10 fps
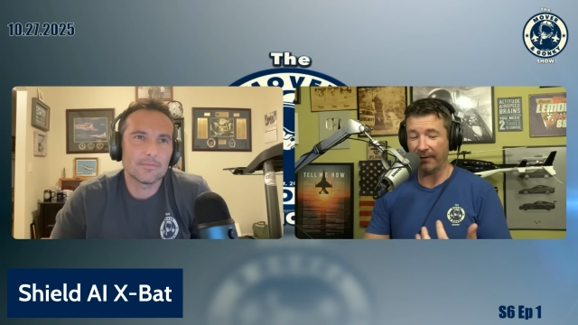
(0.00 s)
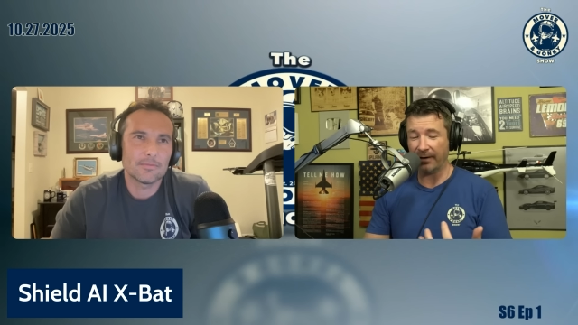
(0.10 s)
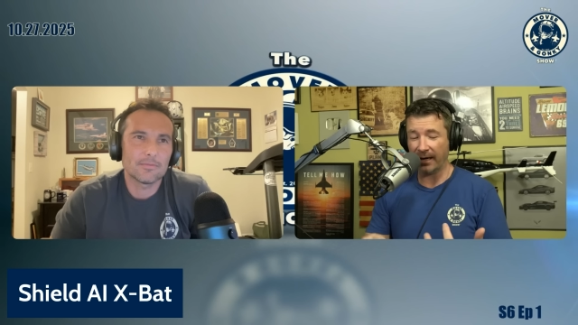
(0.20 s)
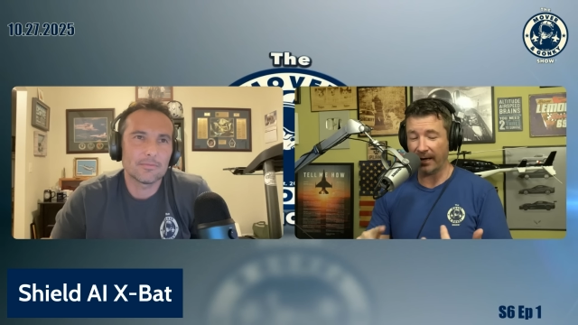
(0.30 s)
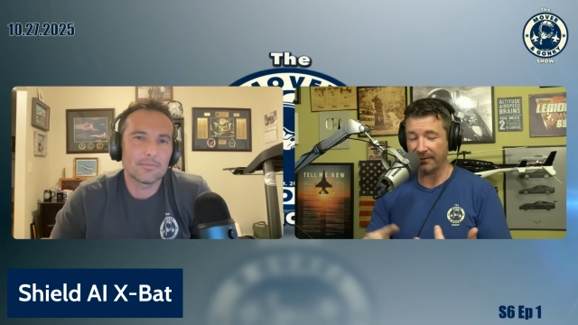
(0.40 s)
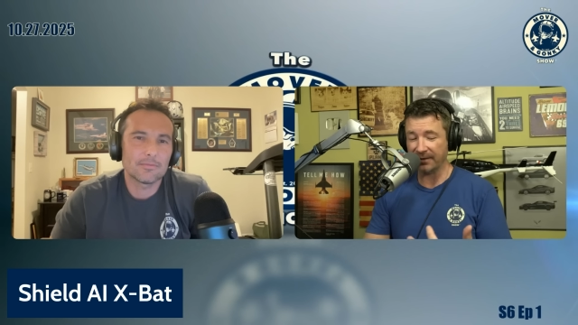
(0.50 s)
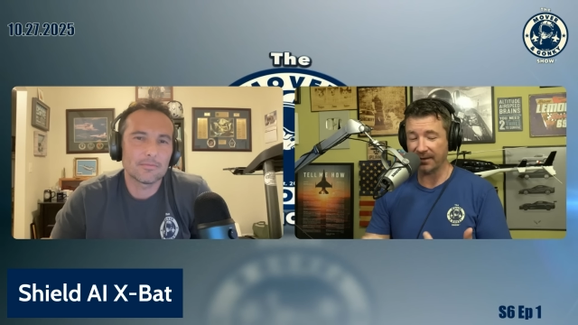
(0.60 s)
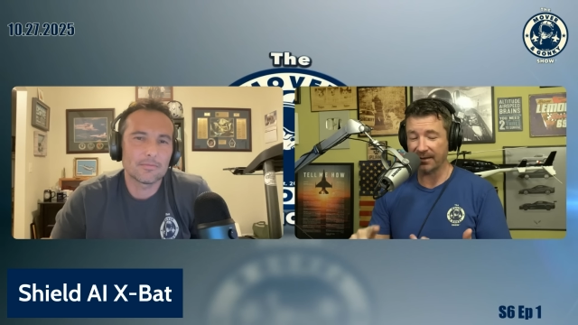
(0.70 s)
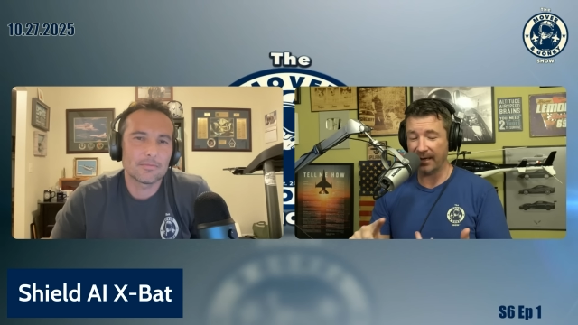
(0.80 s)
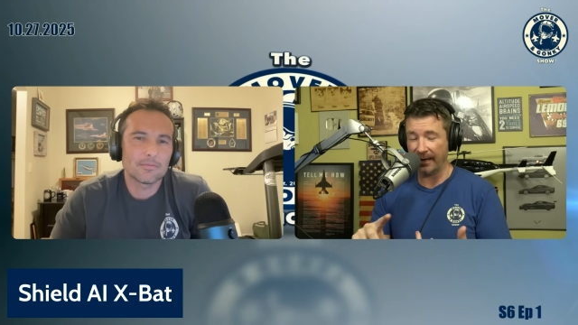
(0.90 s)
Speaker 1: and a half,
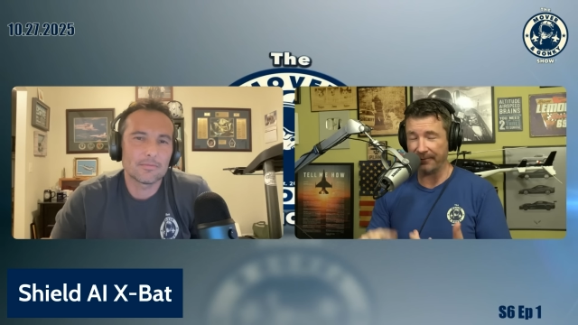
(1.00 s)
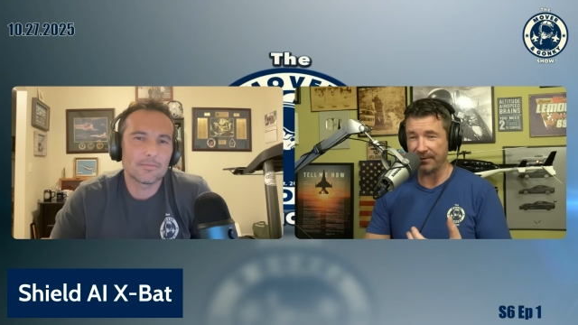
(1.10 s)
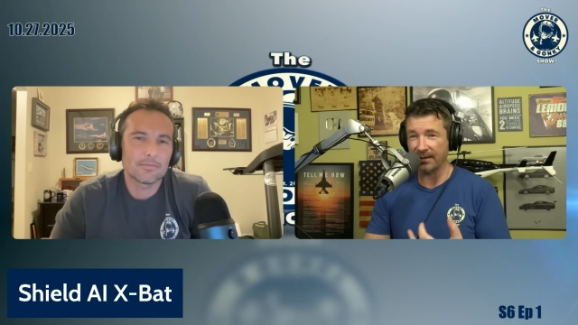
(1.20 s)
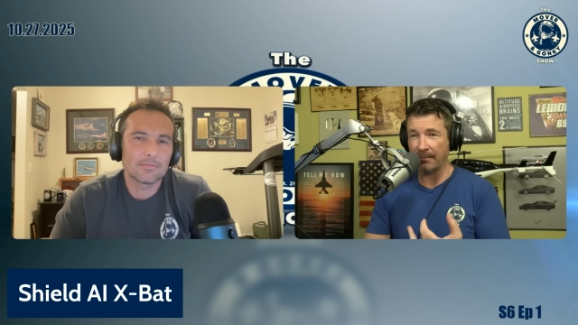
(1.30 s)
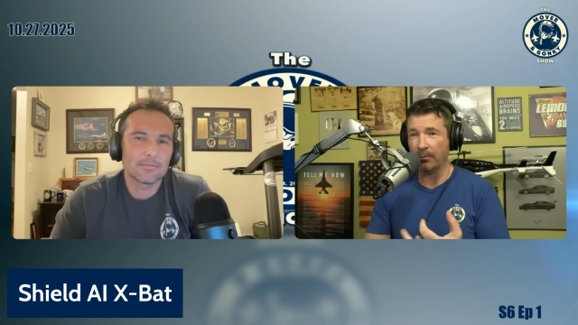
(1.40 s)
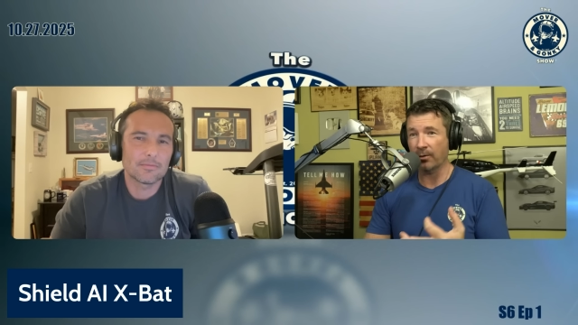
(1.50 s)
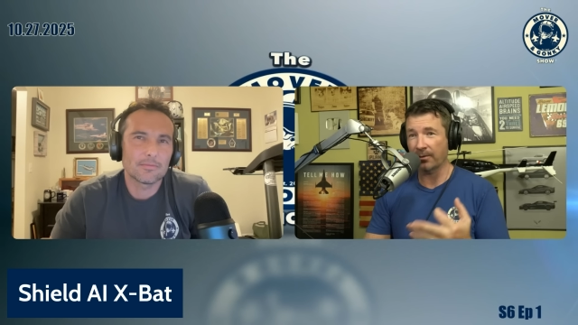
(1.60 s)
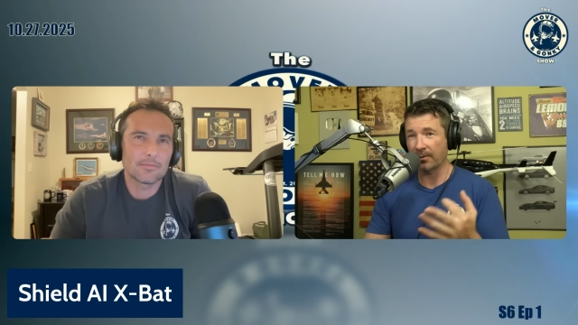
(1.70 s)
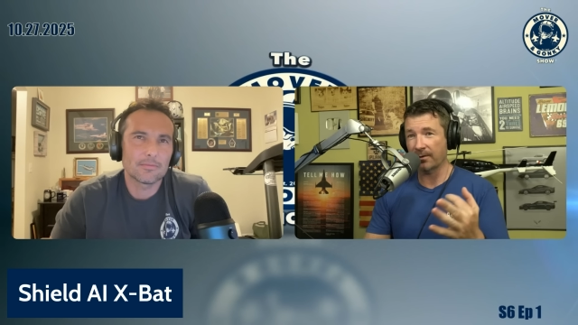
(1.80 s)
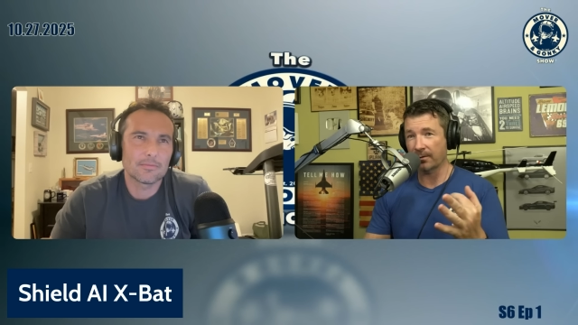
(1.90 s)
six and a half, and
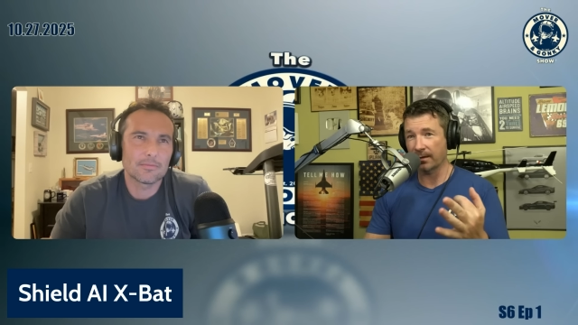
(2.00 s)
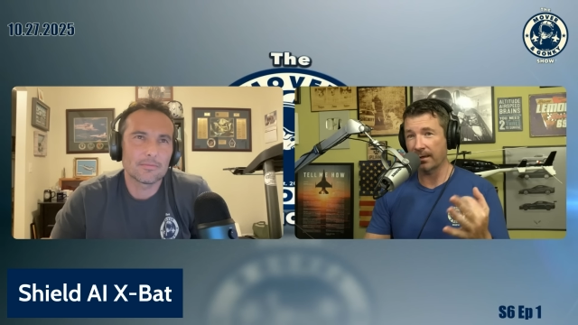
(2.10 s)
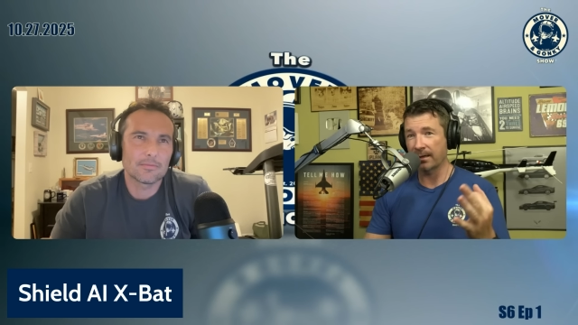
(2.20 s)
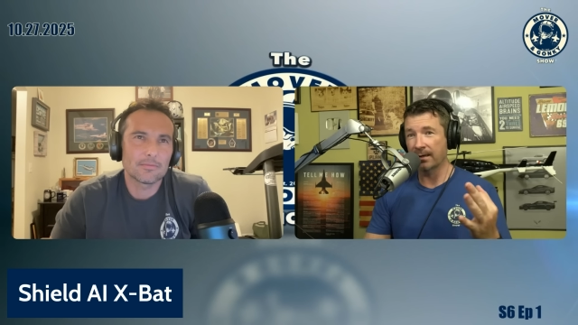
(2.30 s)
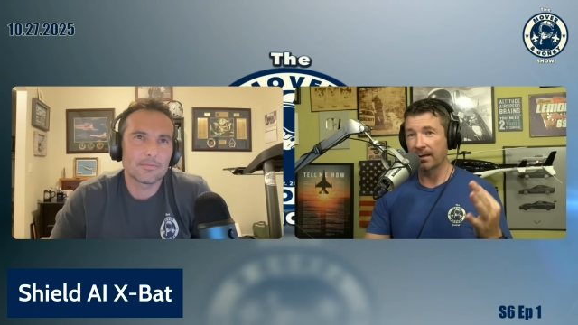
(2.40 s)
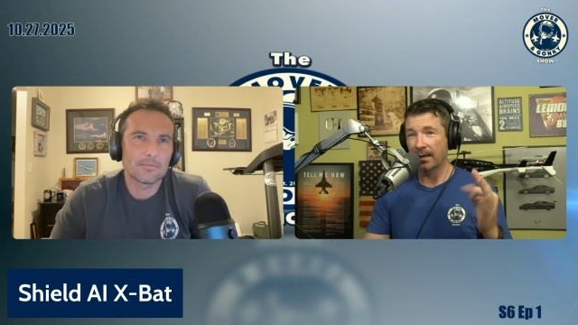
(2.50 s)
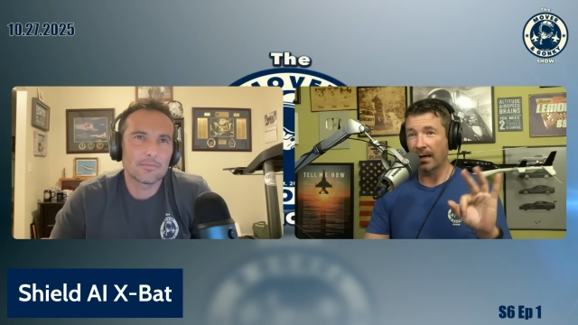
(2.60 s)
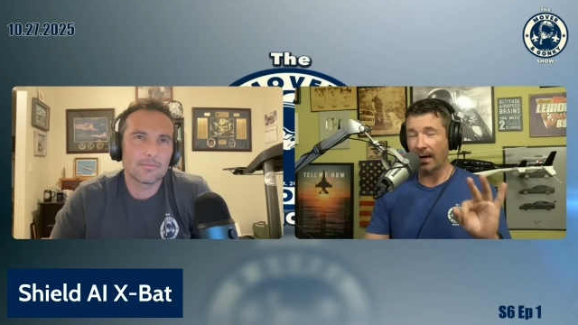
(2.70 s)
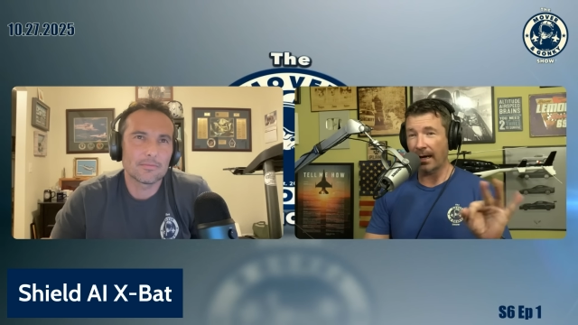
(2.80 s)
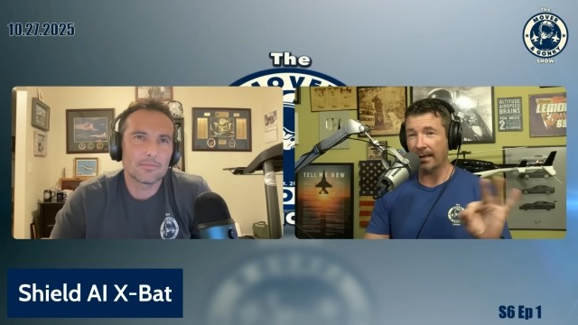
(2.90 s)
7.33,
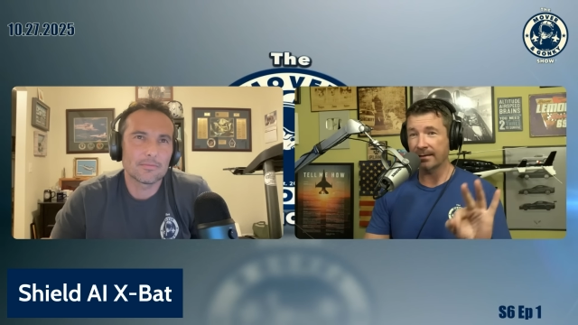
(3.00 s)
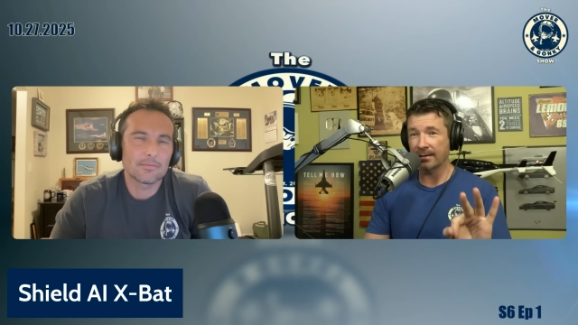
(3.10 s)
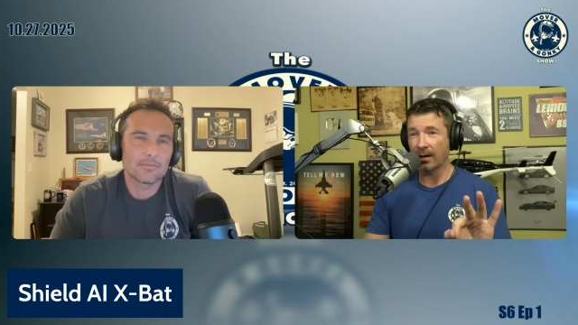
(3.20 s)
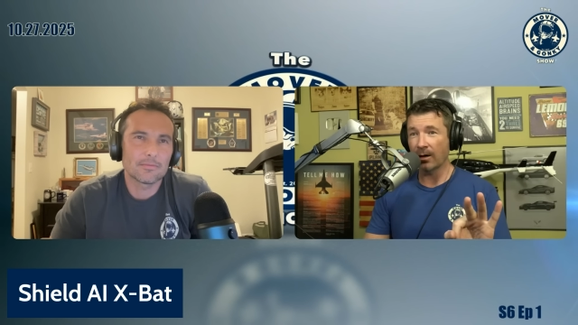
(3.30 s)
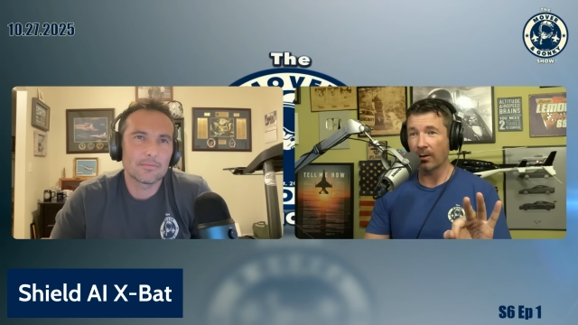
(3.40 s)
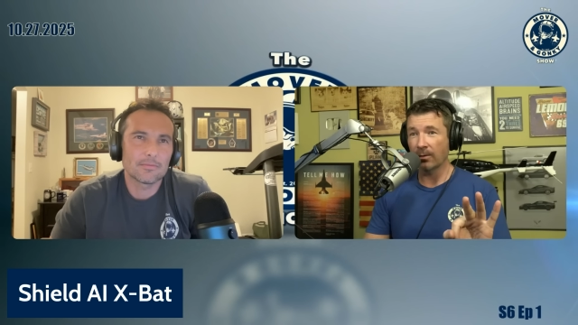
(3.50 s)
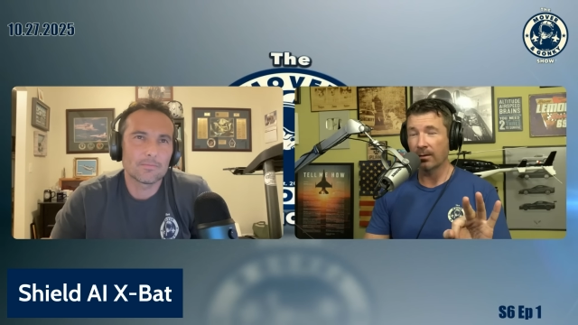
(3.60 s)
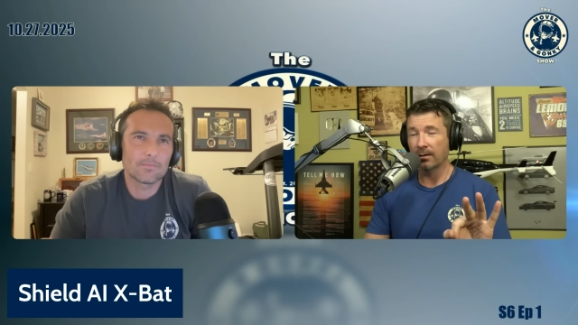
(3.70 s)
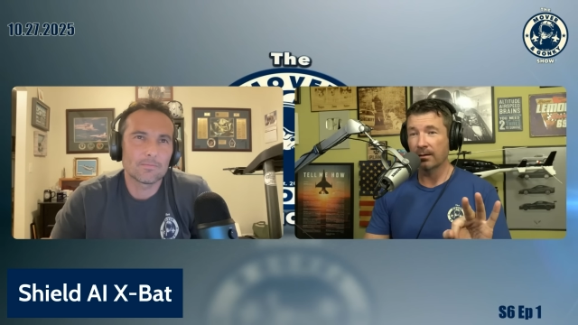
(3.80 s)
I had to know